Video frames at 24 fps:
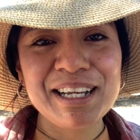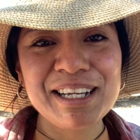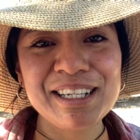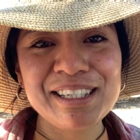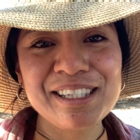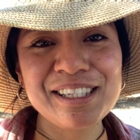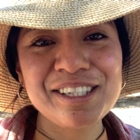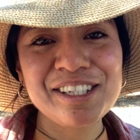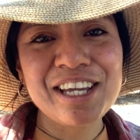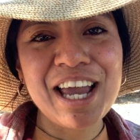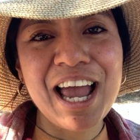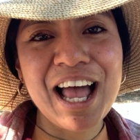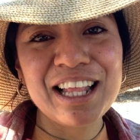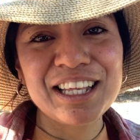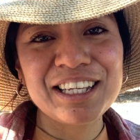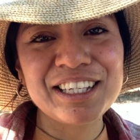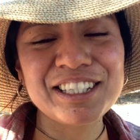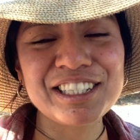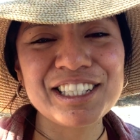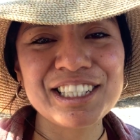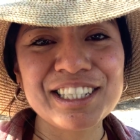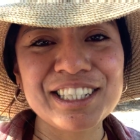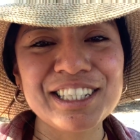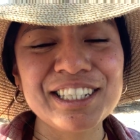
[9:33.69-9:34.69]
It's
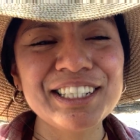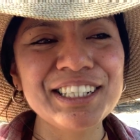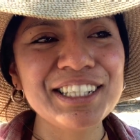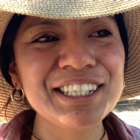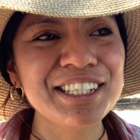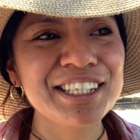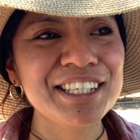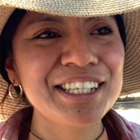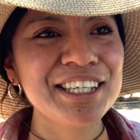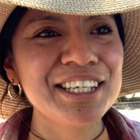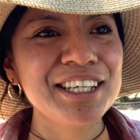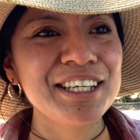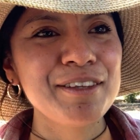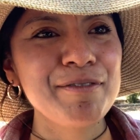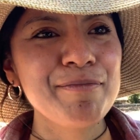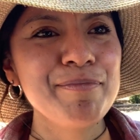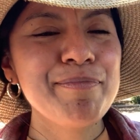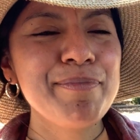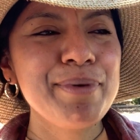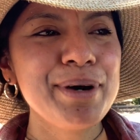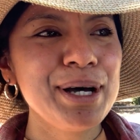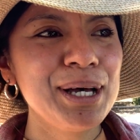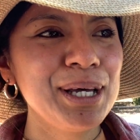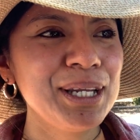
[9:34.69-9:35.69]
challenging,
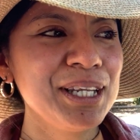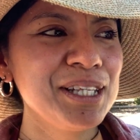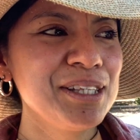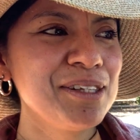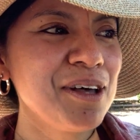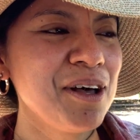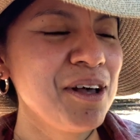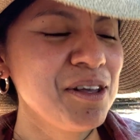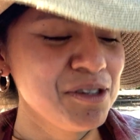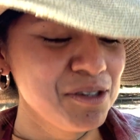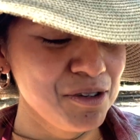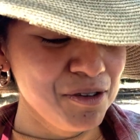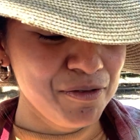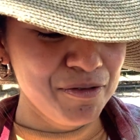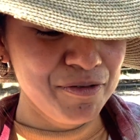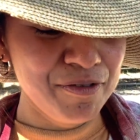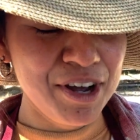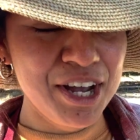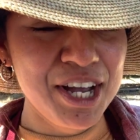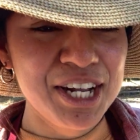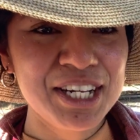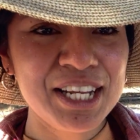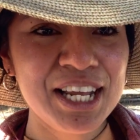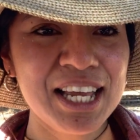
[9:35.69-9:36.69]
but it's also
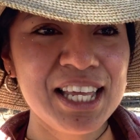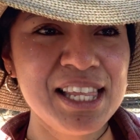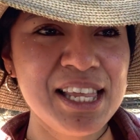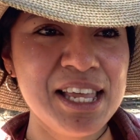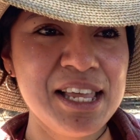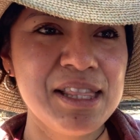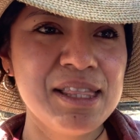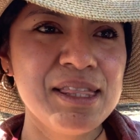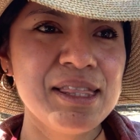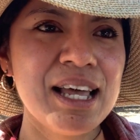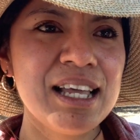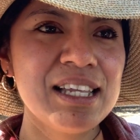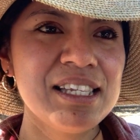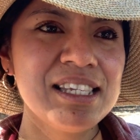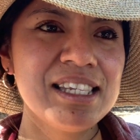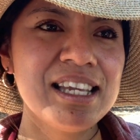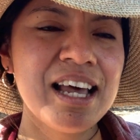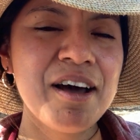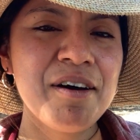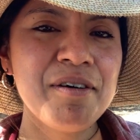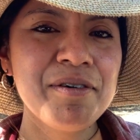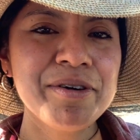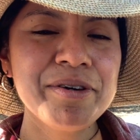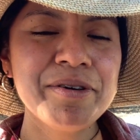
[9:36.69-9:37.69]
fun, and then that's
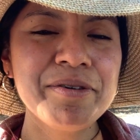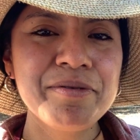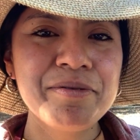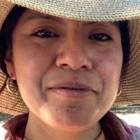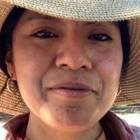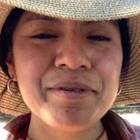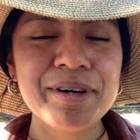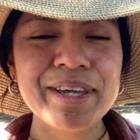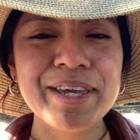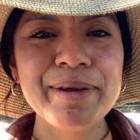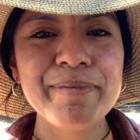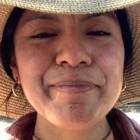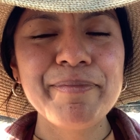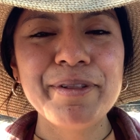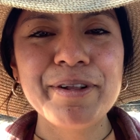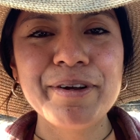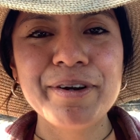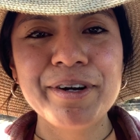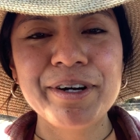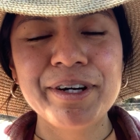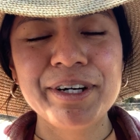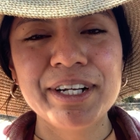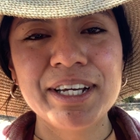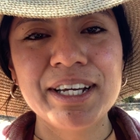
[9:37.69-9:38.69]
how you keep
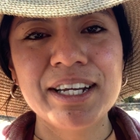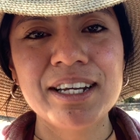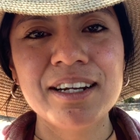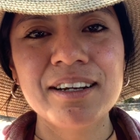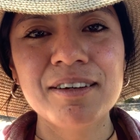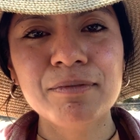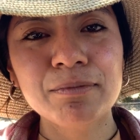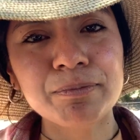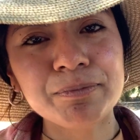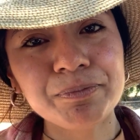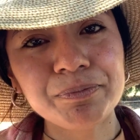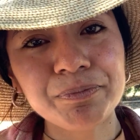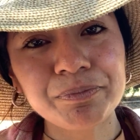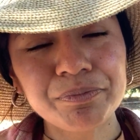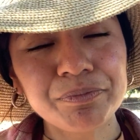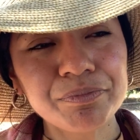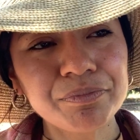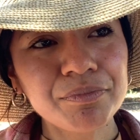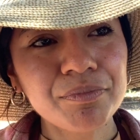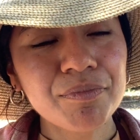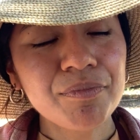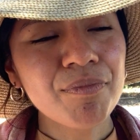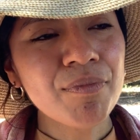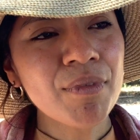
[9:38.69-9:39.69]
learning
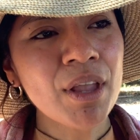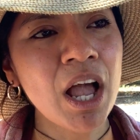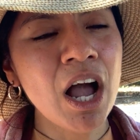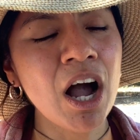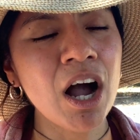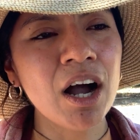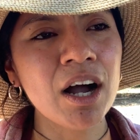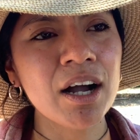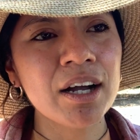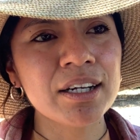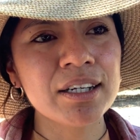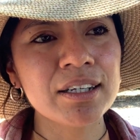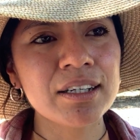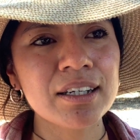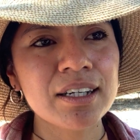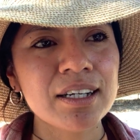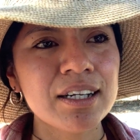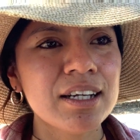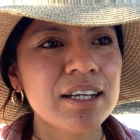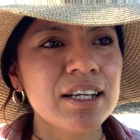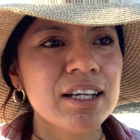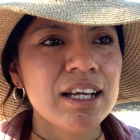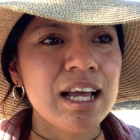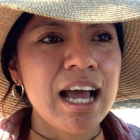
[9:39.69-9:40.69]
on
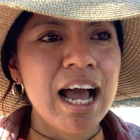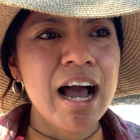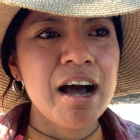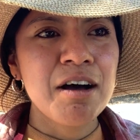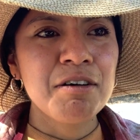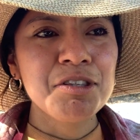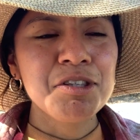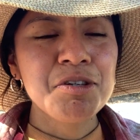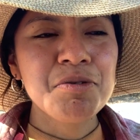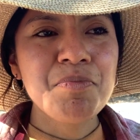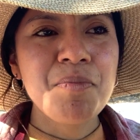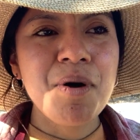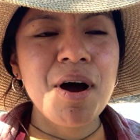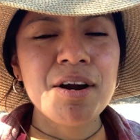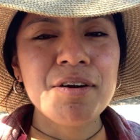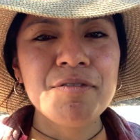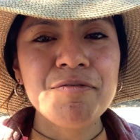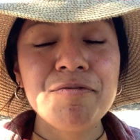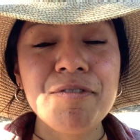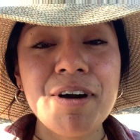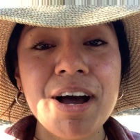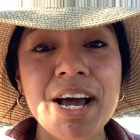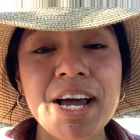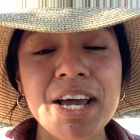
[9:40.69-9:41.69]
how to
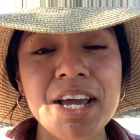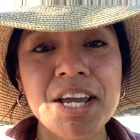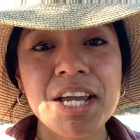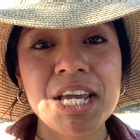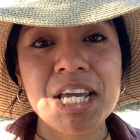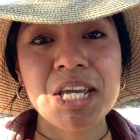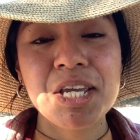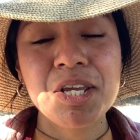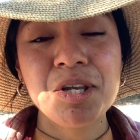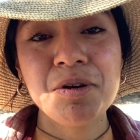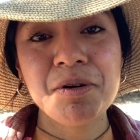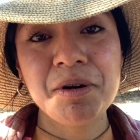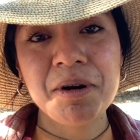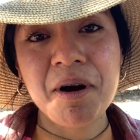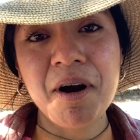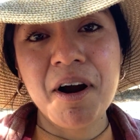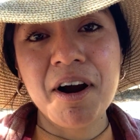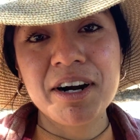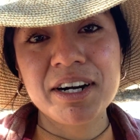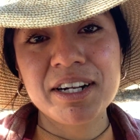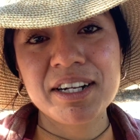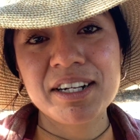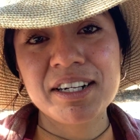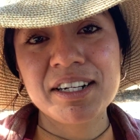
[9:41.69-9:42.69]
modify your
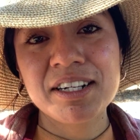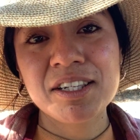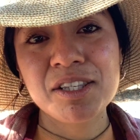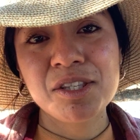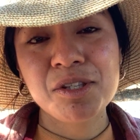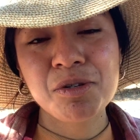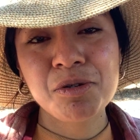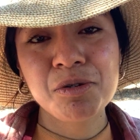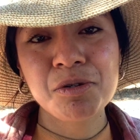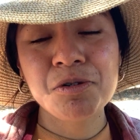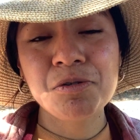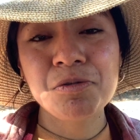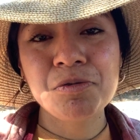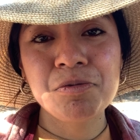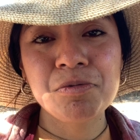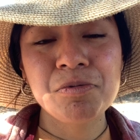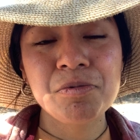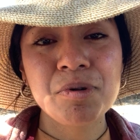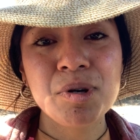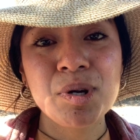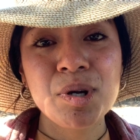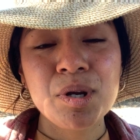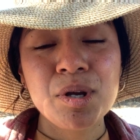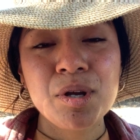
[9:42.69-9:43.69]
garden to
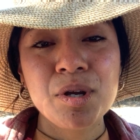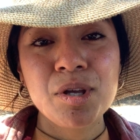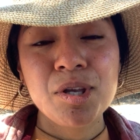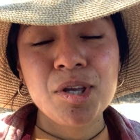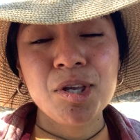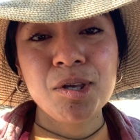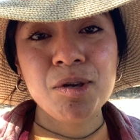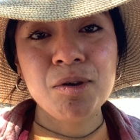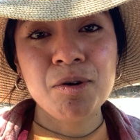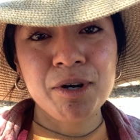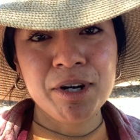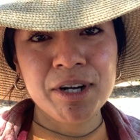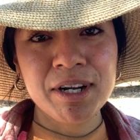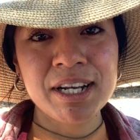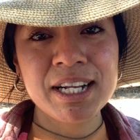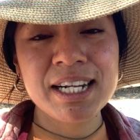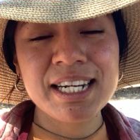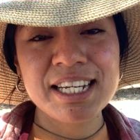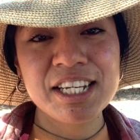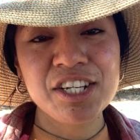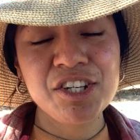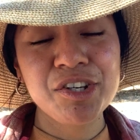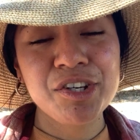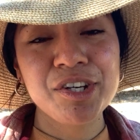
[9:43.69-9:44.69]
your
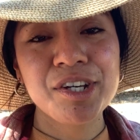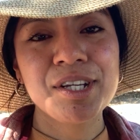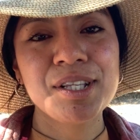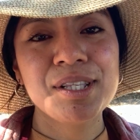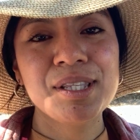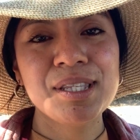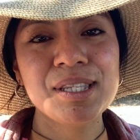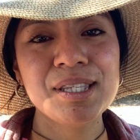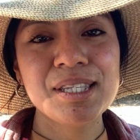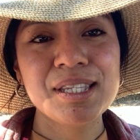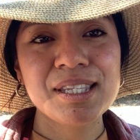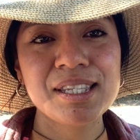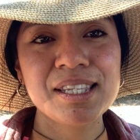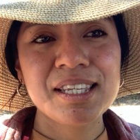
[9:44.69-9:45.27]
conditions,